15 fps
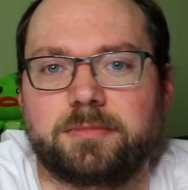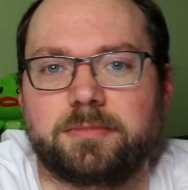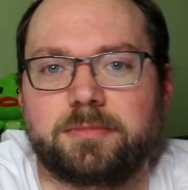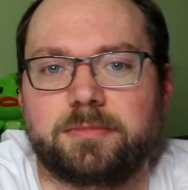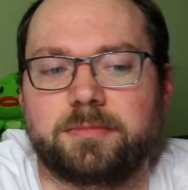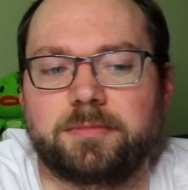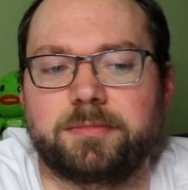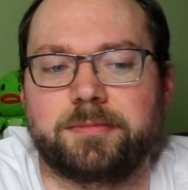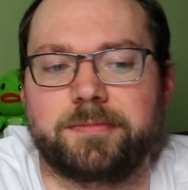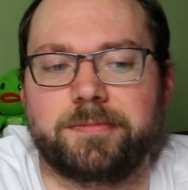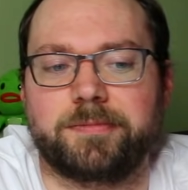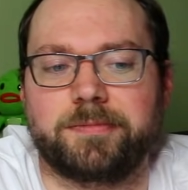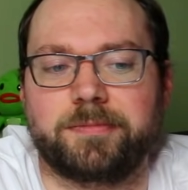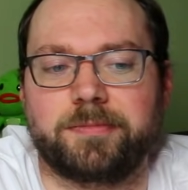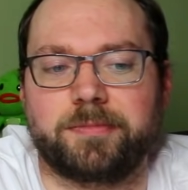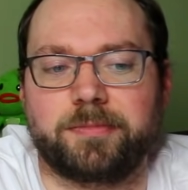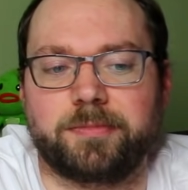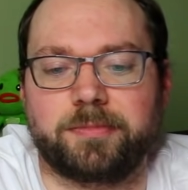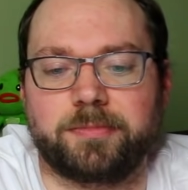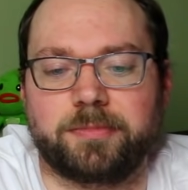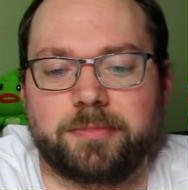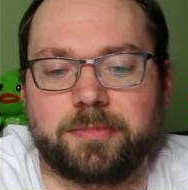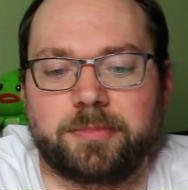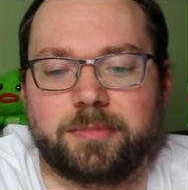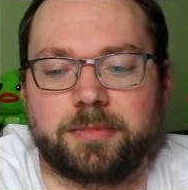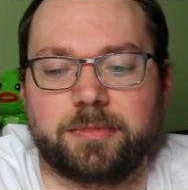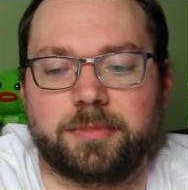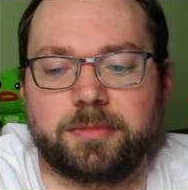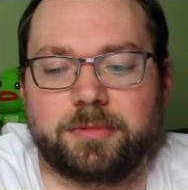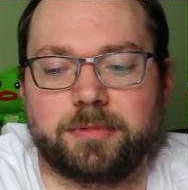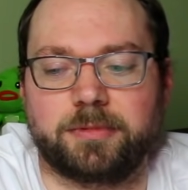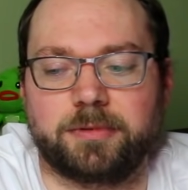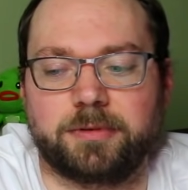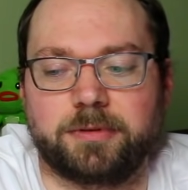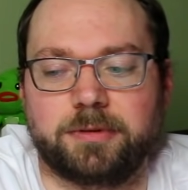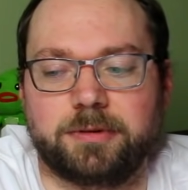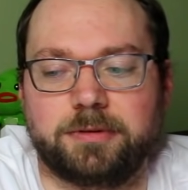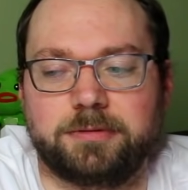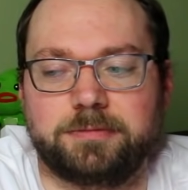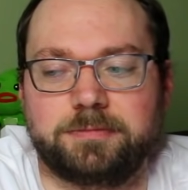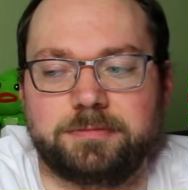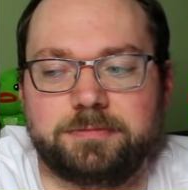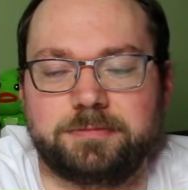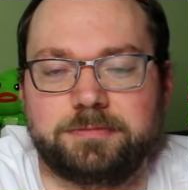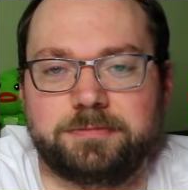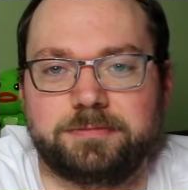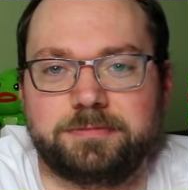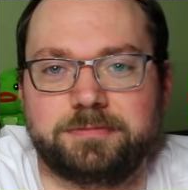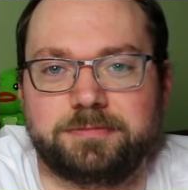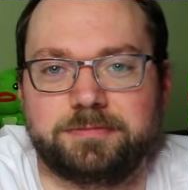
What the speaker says: This person isn't speaking.